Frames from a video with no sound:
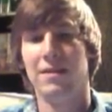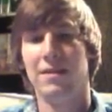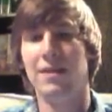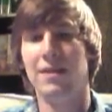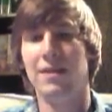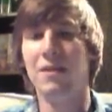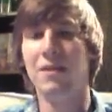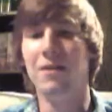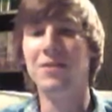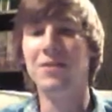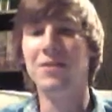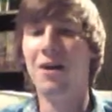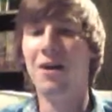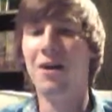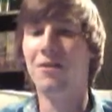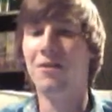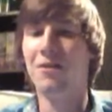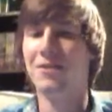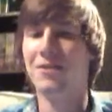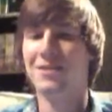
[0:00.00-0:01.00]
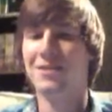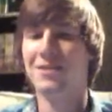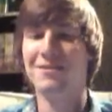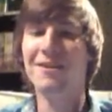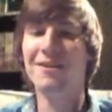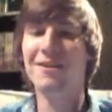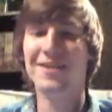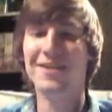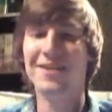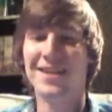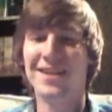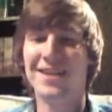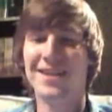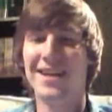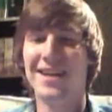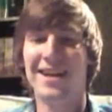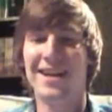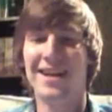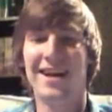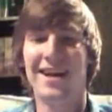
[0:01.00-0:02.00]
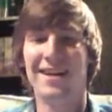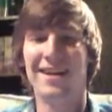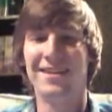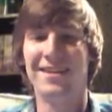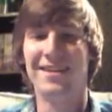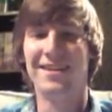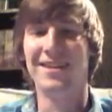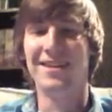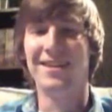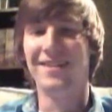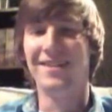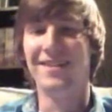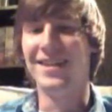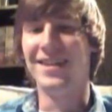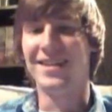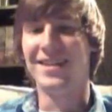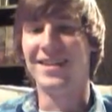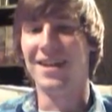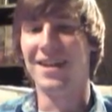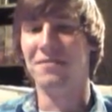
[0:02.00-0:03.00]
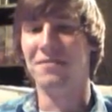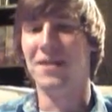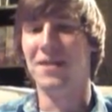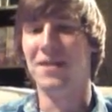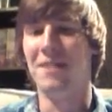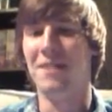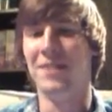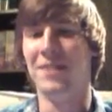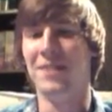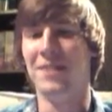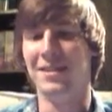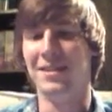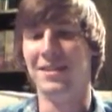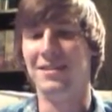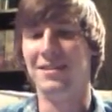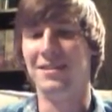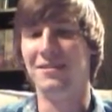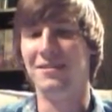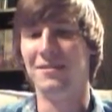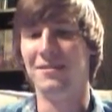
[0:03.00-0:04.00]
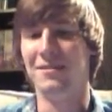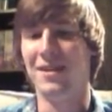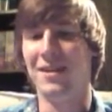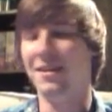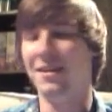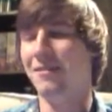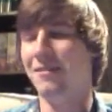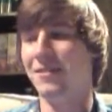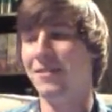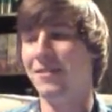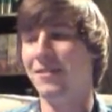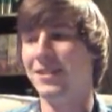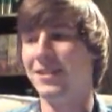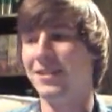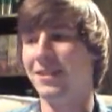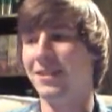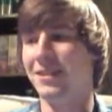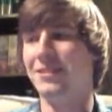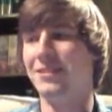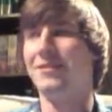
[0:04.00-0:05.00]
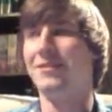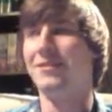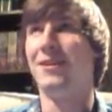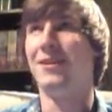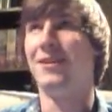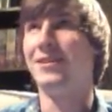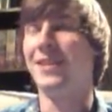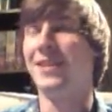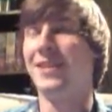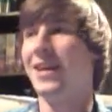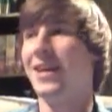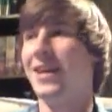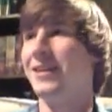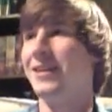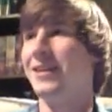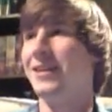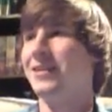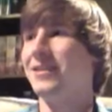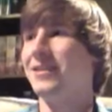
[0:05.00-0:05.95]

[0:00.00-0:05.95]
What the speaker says: Yeah, it was awkward because I was at you know, eat together family too. All of our dinners were all together,